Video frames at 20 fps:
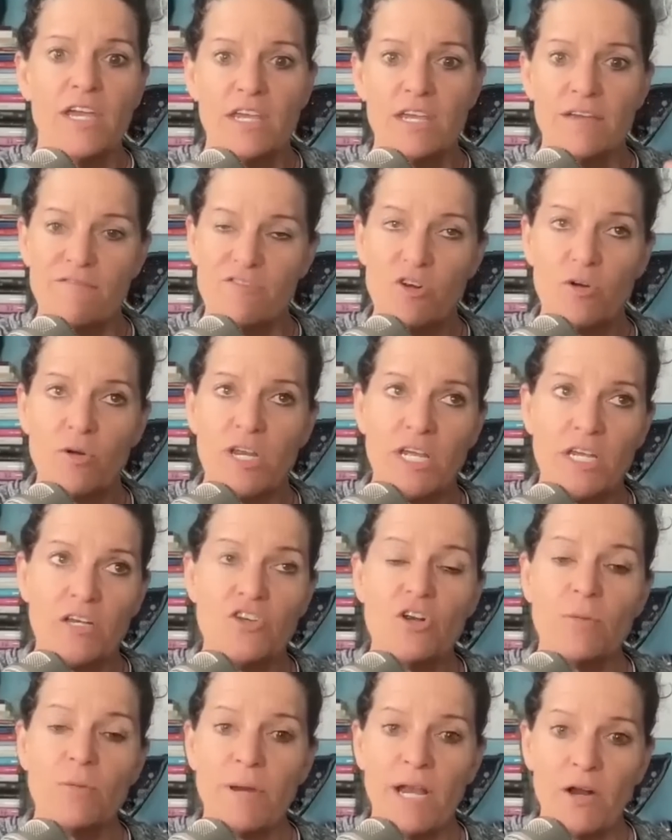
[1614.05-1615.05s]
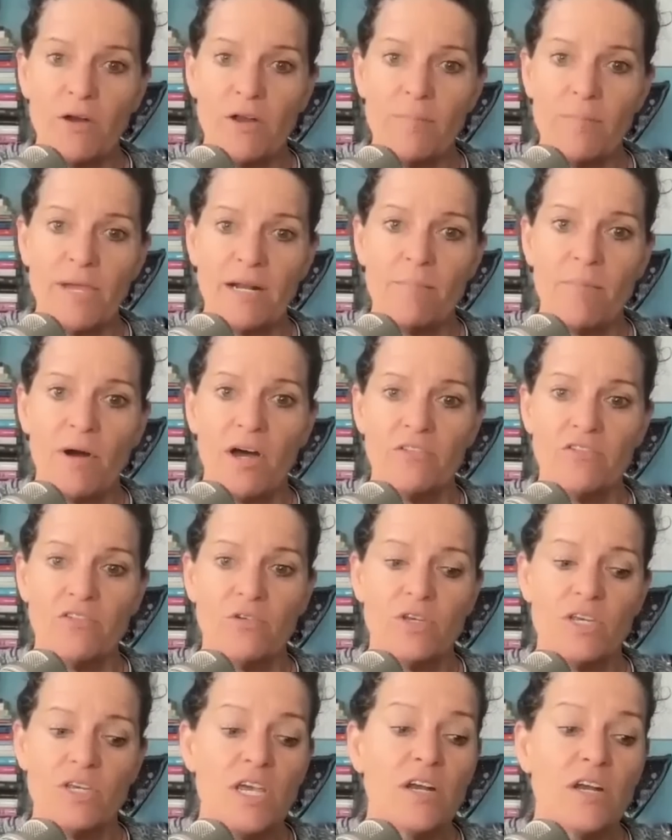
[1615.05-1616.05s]
If you're in your
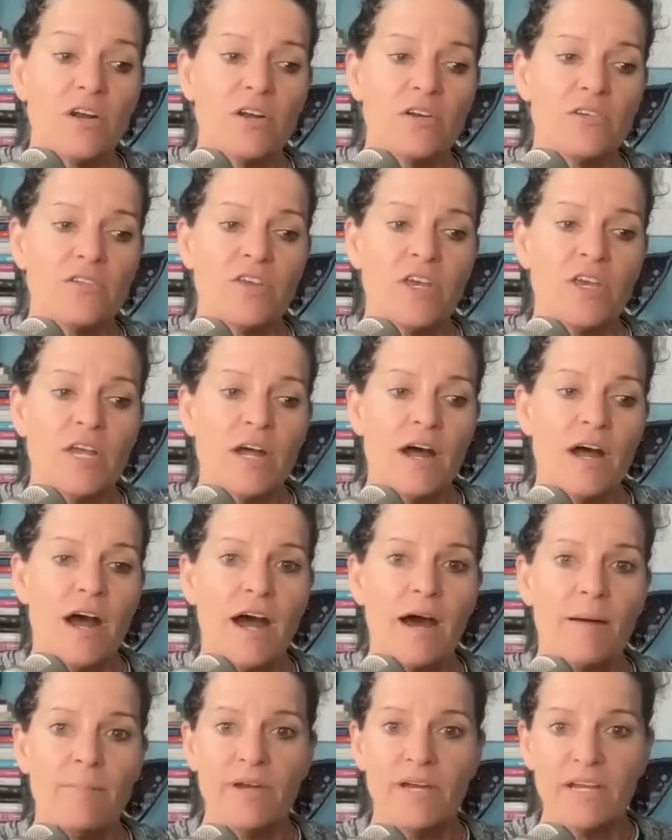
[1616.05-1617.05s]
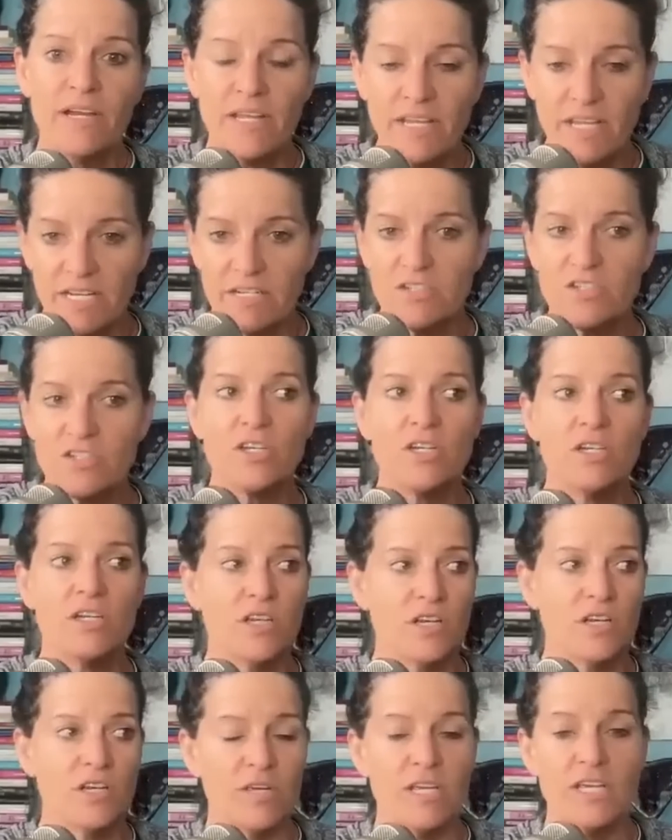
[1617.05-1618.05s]
perimenopausal years, um, get to
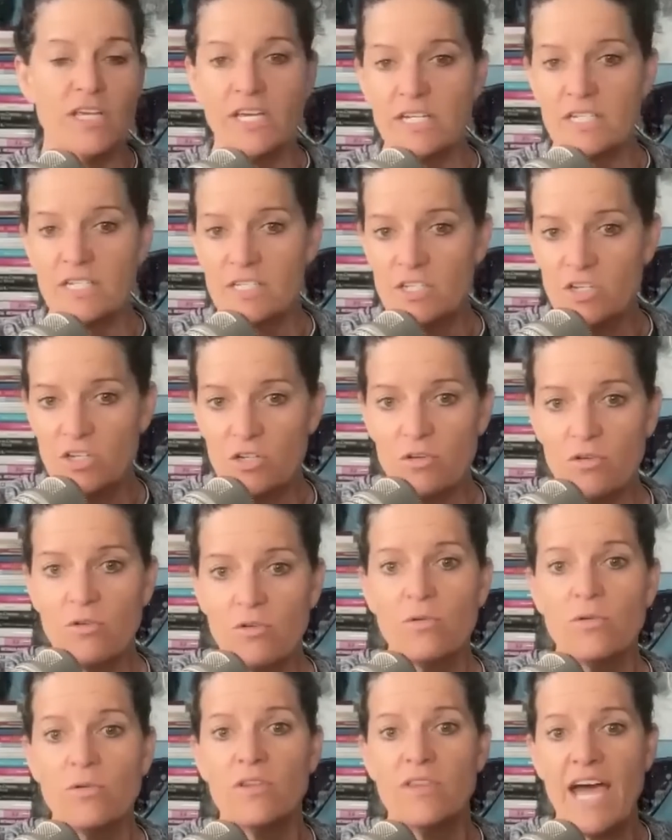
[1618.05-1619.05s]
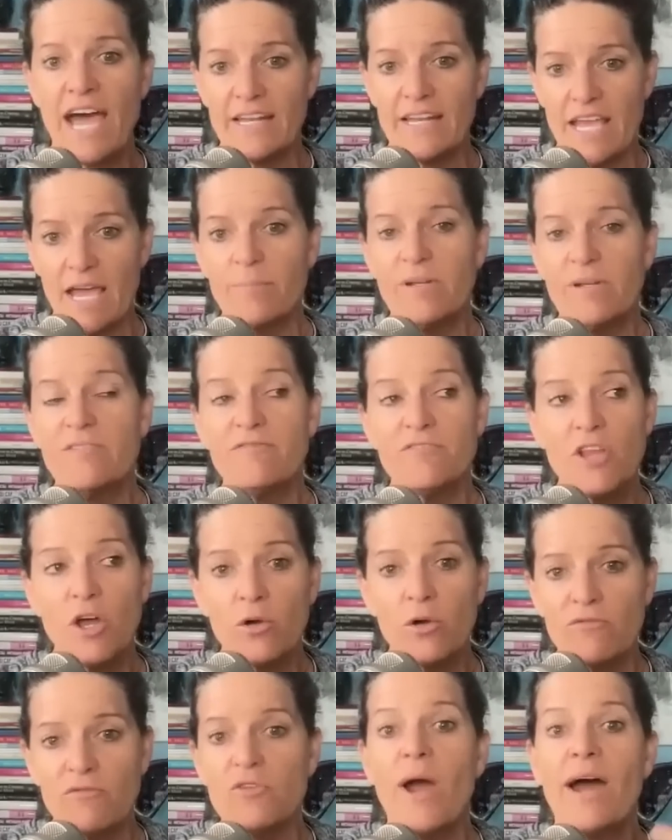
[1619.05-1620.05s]
you know get to that ebb and
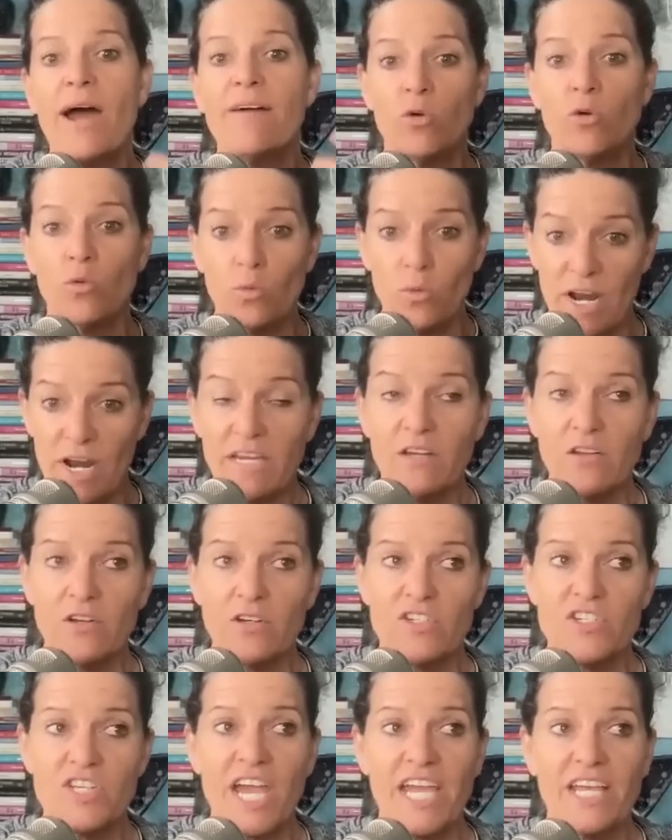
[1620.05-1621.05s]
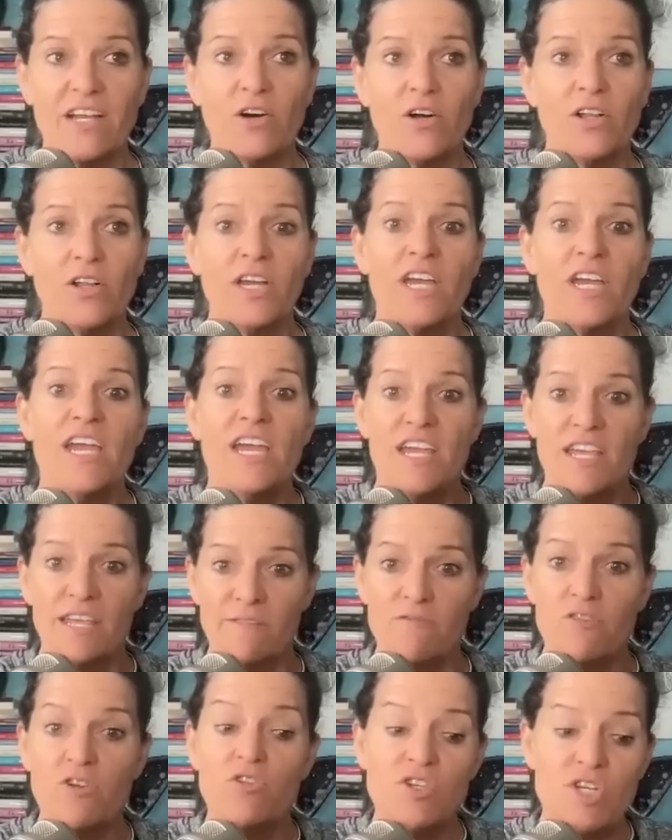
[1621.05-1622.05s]
flow if you have a regular cycle if you